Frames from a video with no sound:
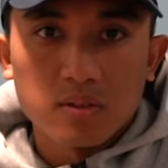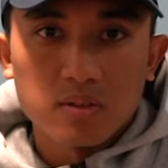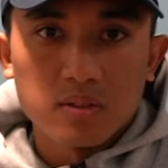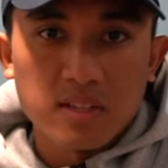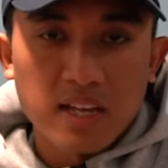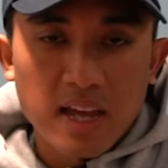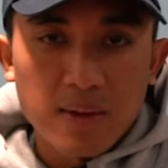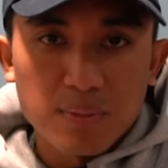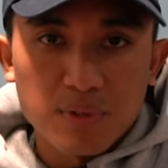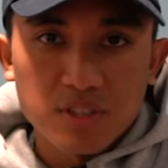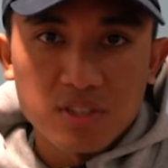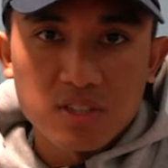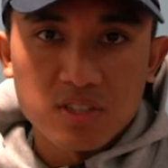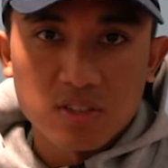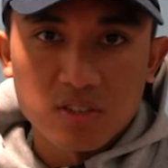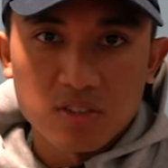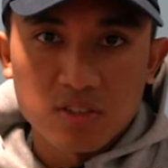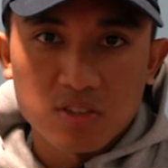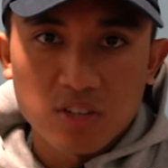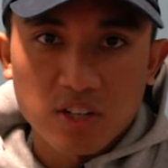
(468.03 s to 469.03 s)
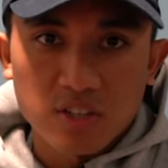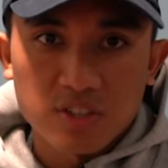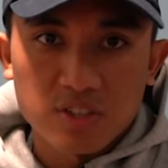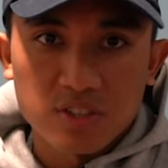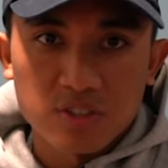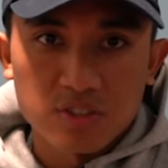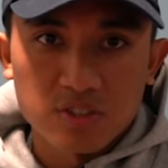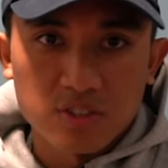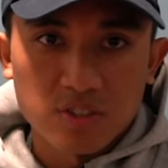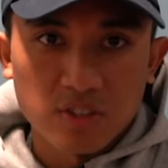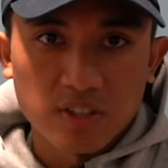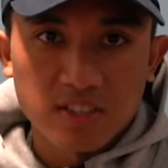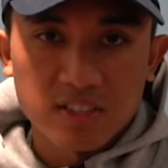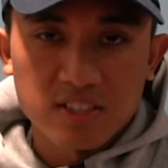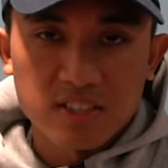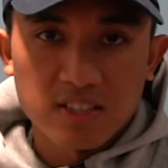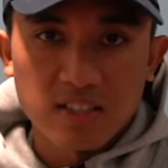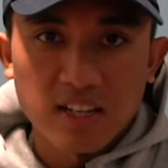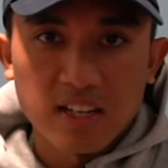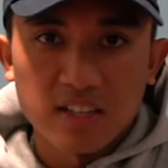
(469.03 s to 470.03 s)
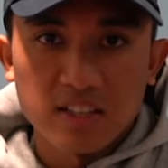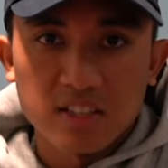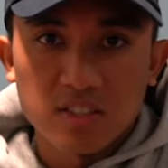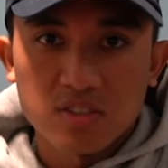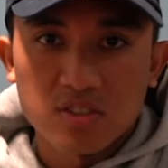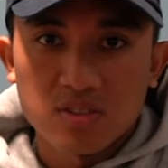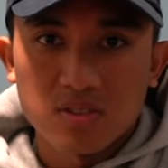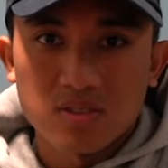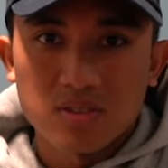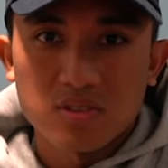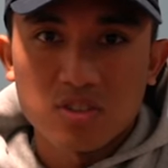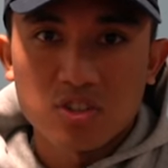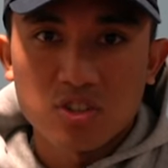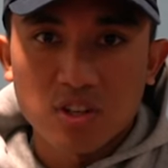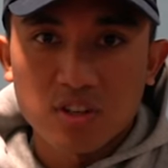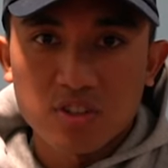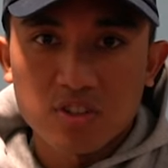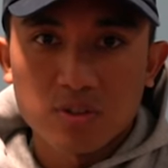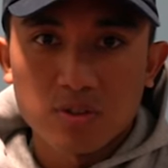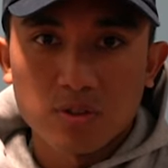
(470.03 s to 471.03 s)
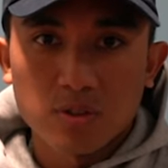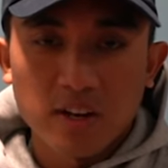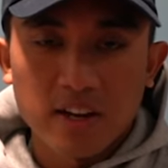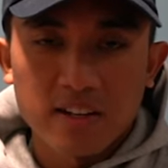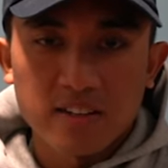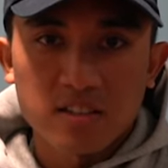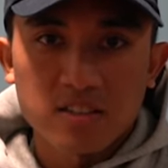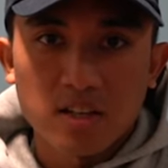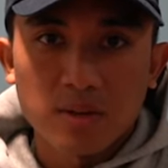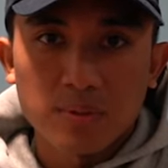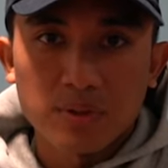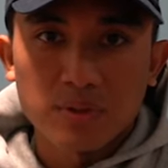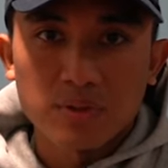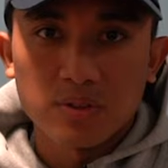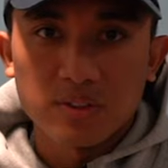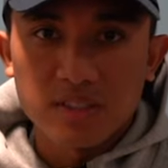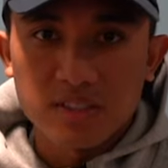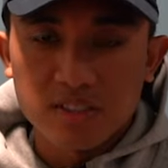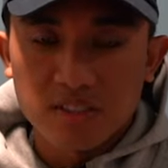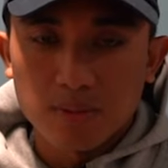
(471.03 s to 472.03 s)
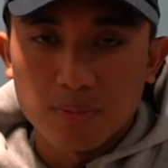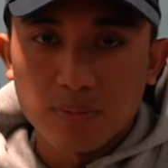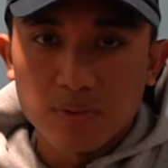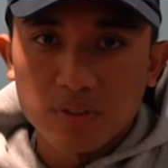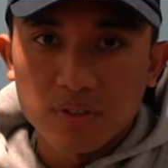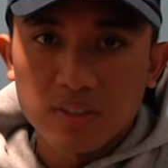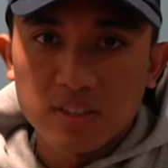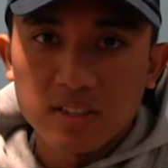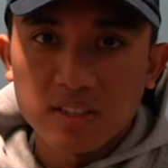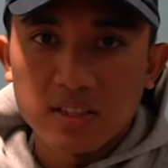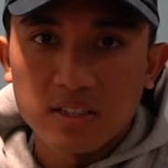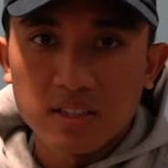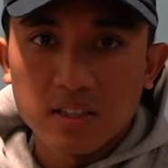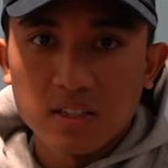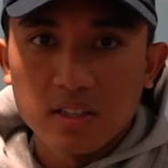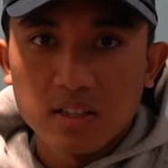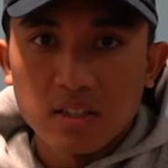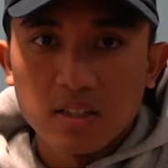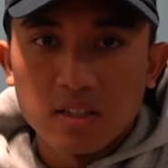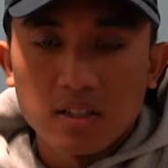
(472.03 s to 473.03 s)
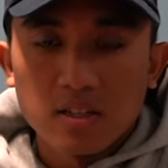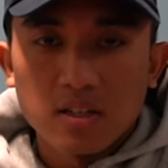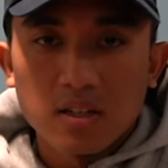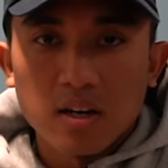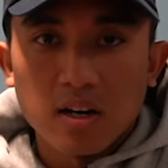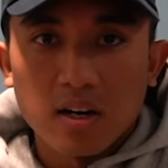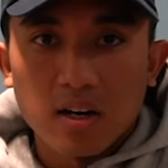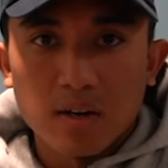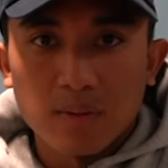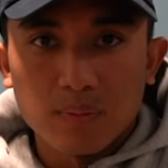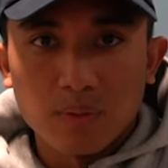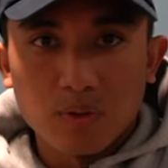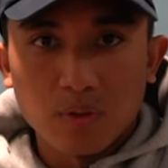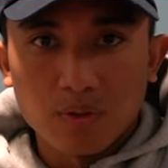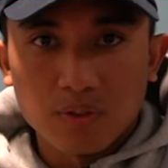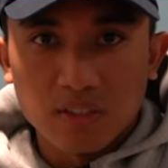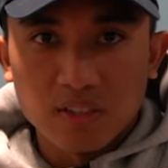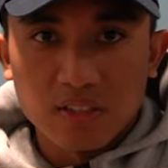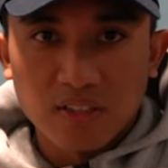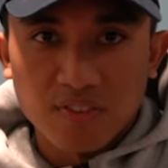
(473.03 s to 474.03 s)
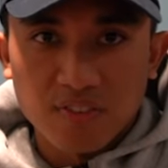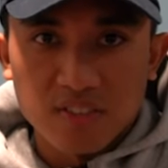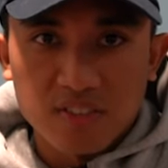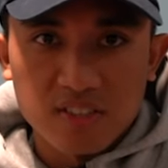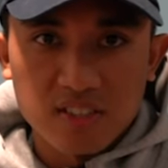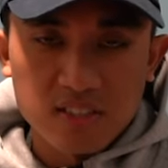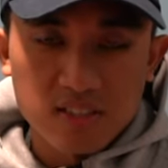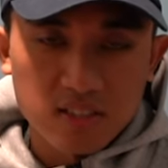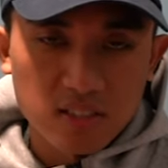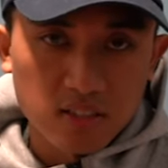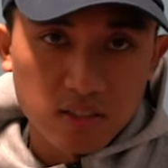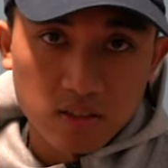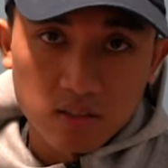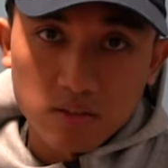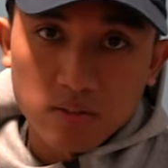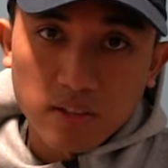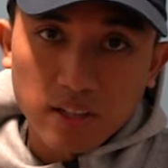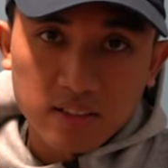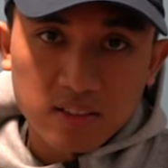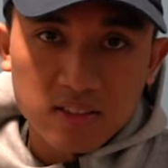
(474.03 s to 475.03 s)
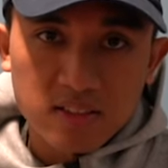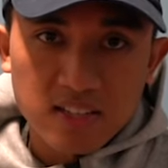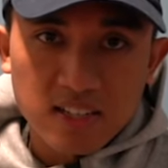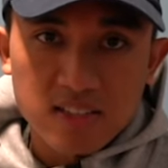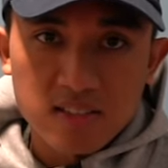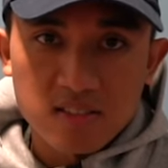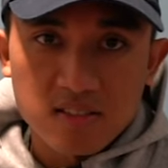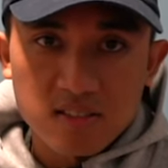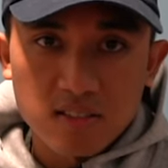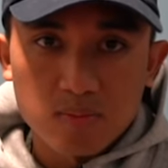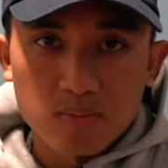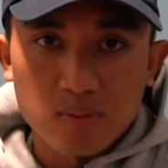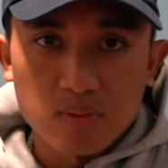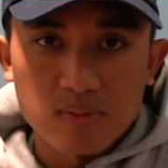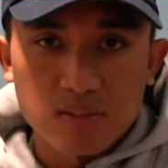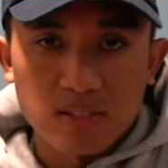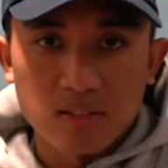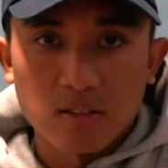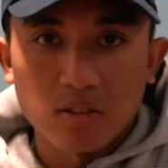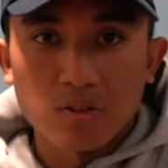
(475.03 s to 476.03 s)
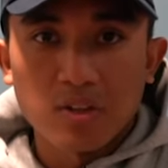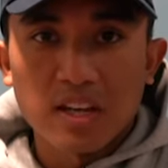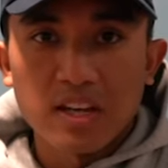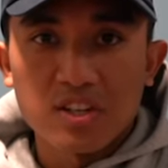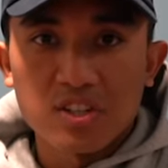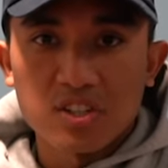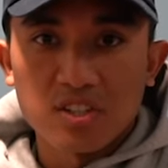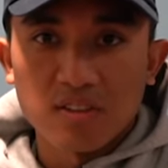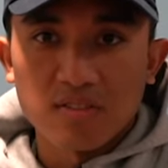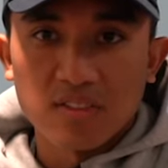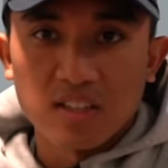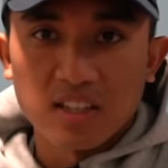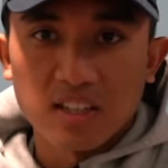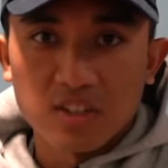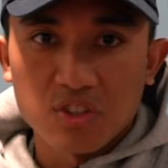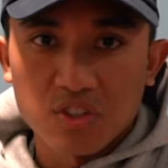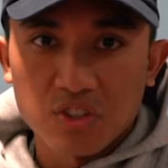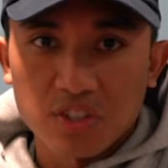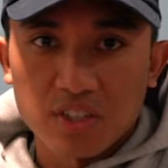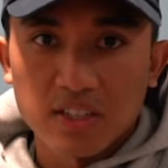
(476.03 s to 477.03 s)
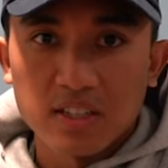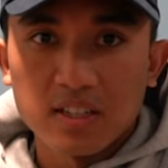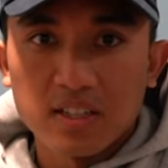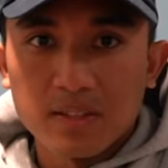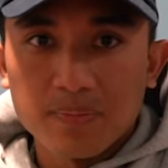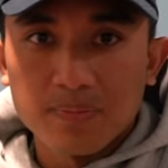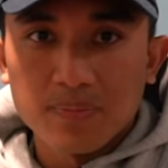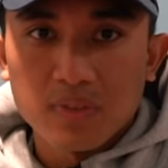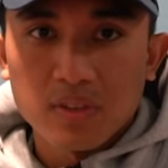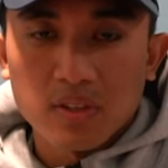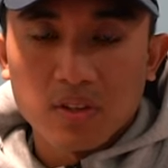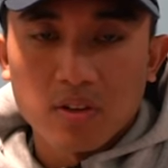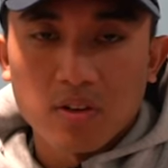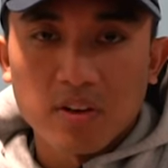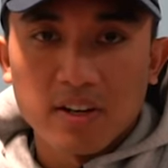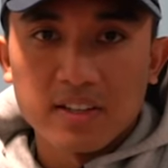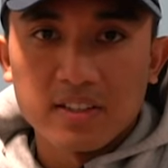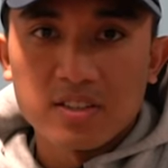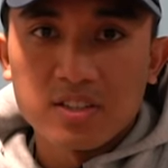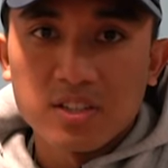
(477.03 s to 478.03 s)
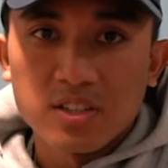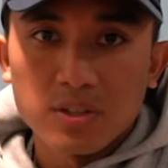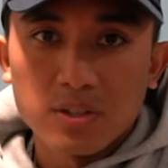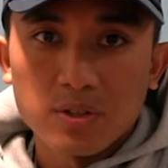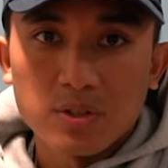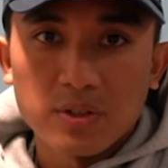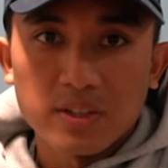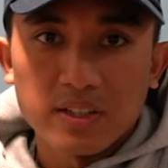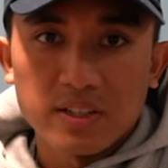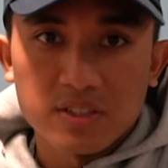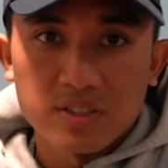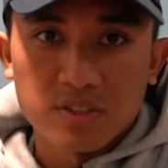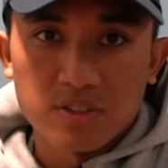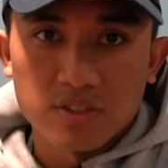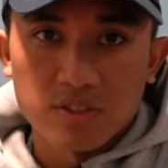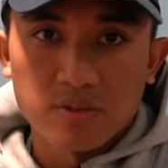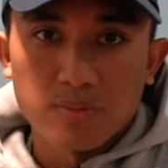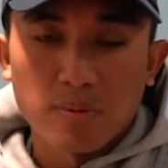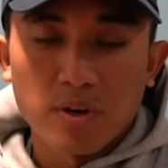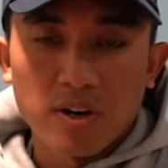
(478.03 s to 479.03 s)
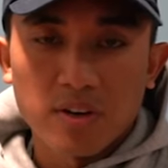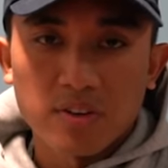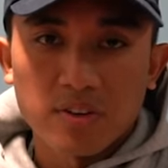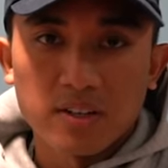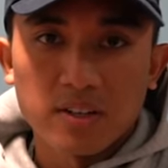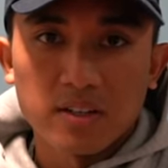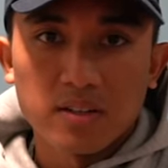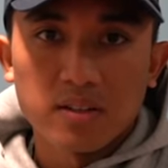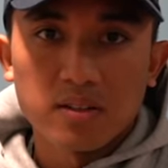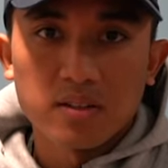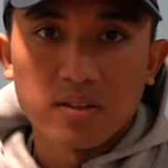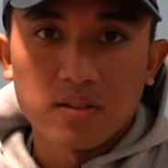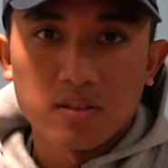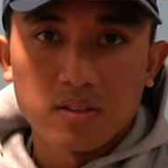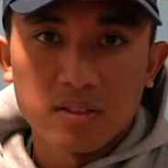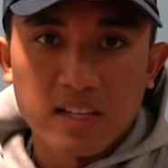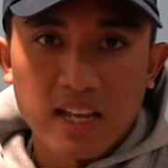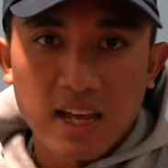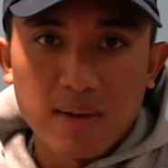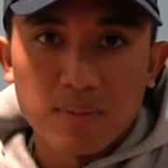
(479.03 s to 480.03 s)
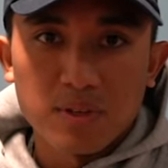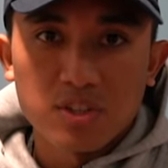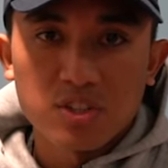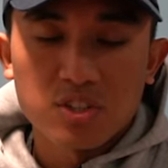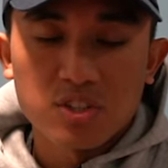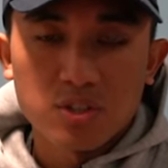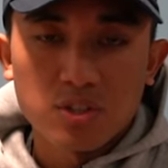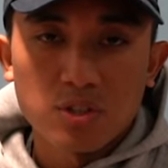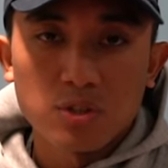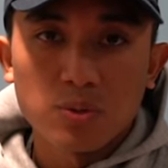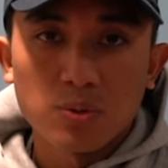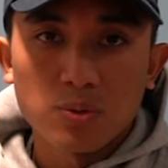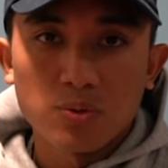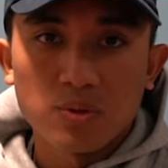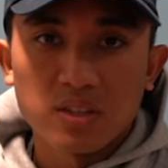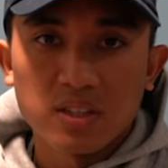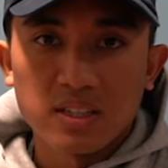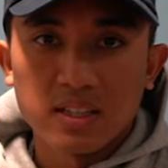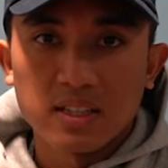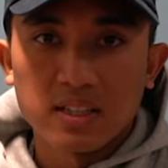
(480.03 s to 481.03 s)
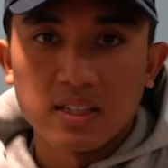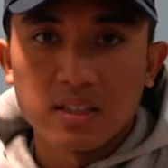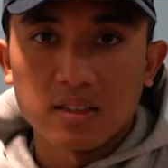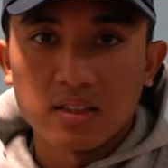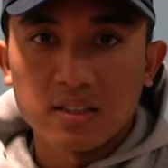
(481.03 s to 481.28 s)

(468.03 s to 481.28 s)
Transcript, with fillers: damage to the structures. There isn't any structural anatomical instability. Um, the only difference is like, like the signs and symptoms and location of the injury. Grade two is there's moderate damage to the